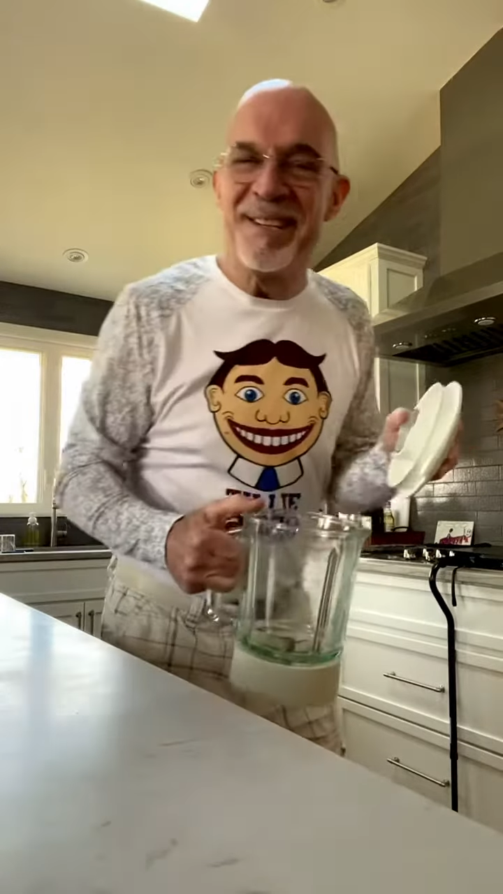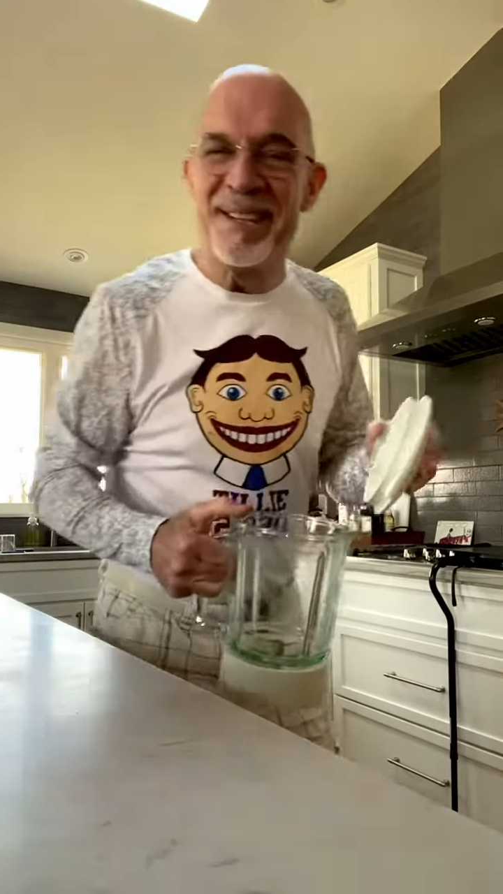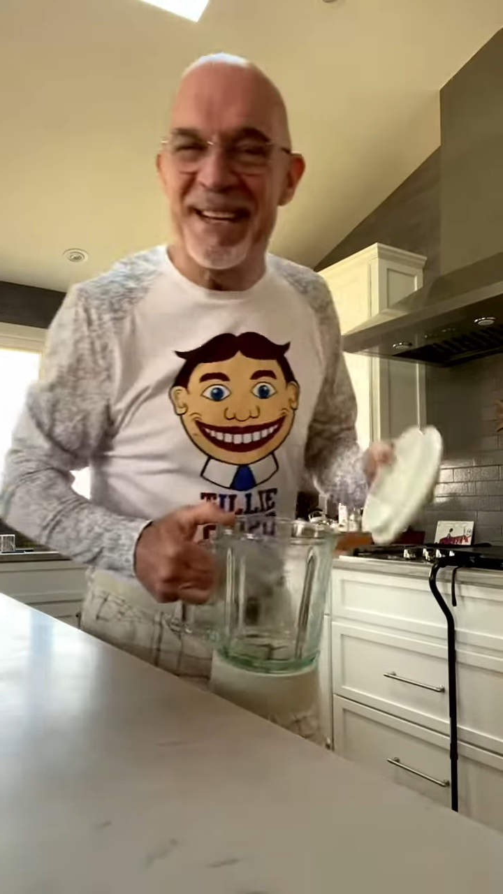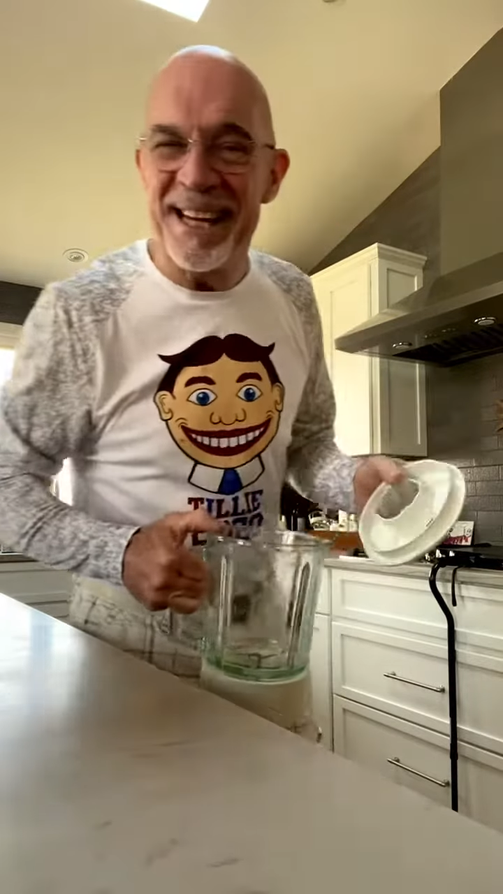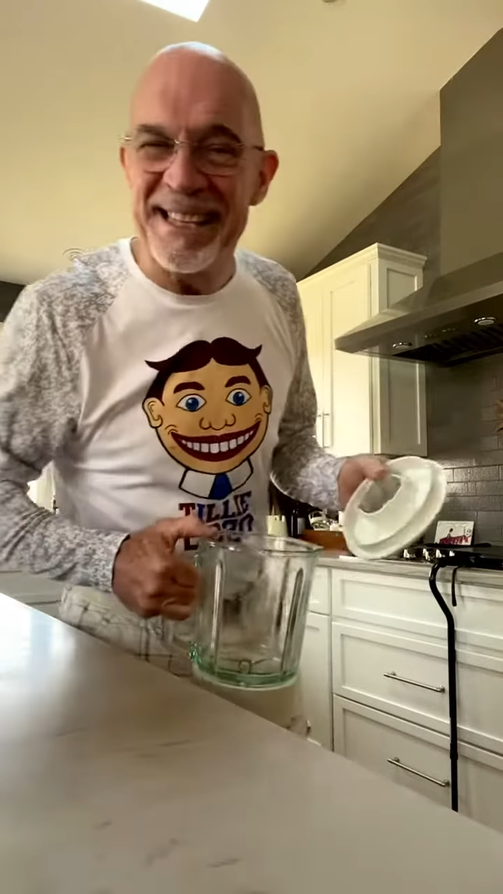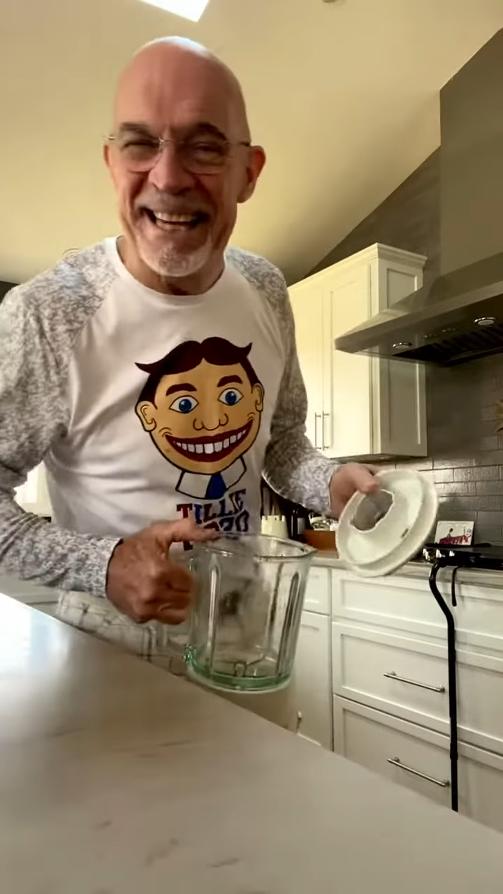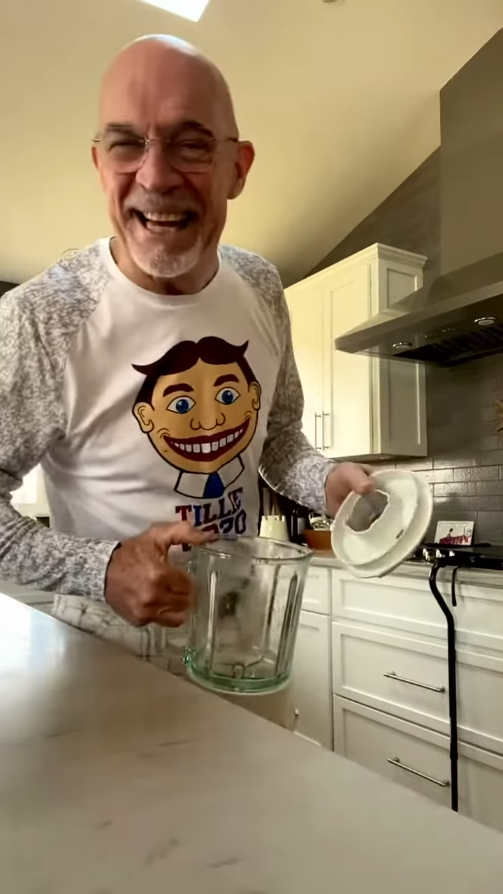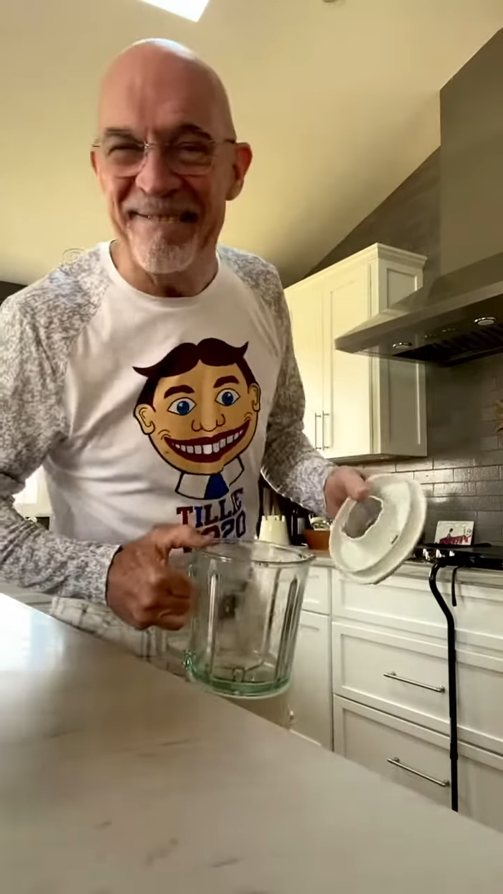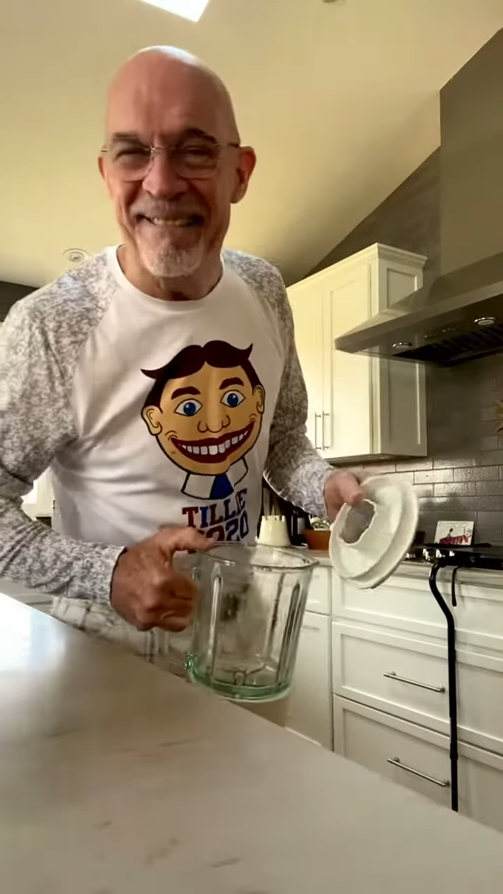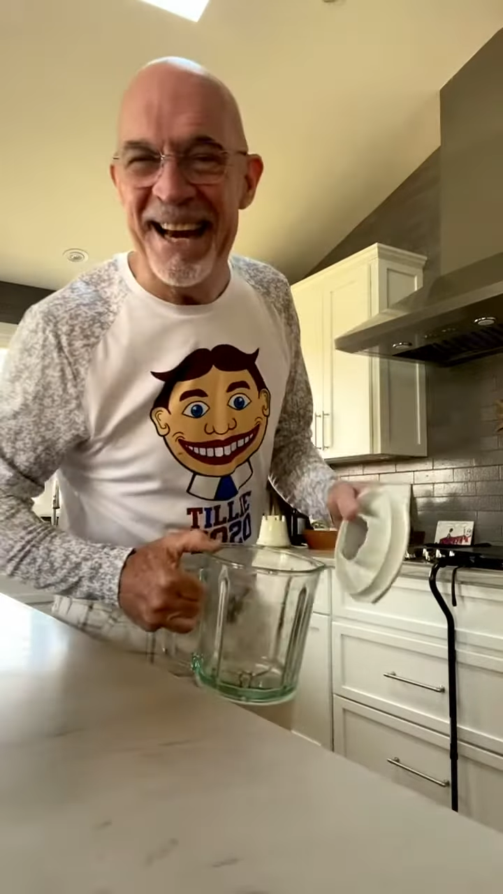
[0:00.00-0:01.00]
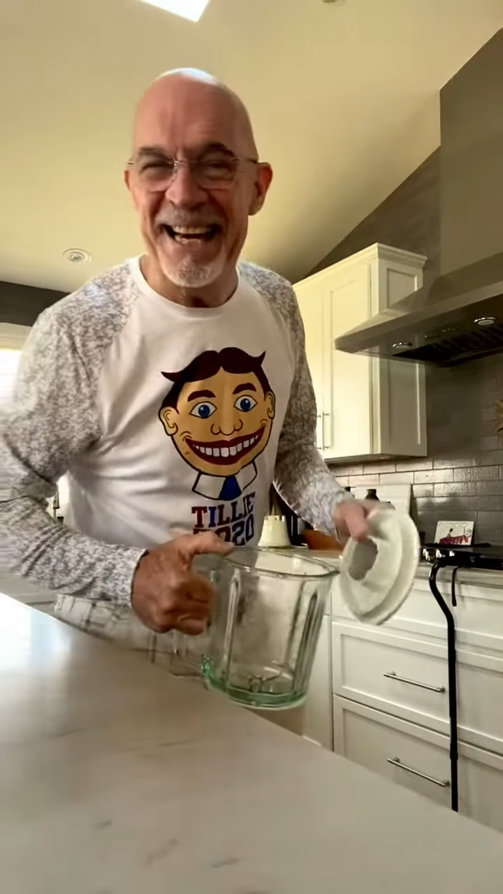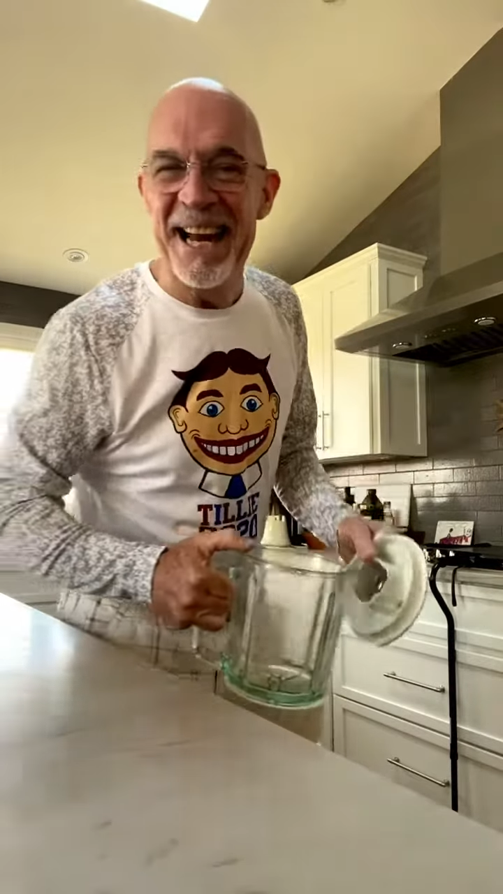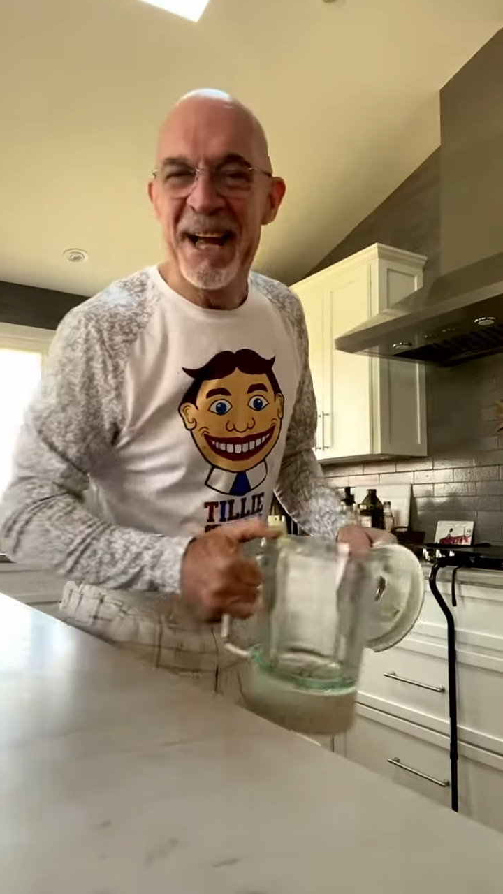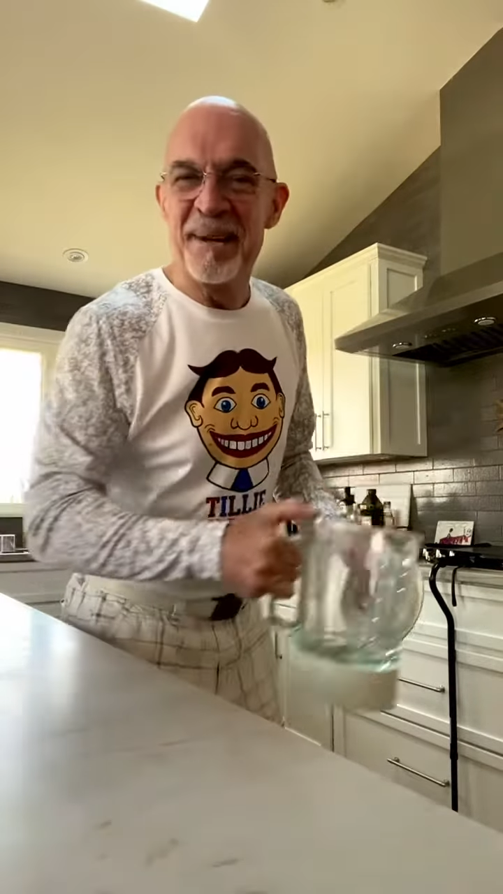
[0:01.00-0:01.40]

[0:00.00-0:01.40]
just getting ready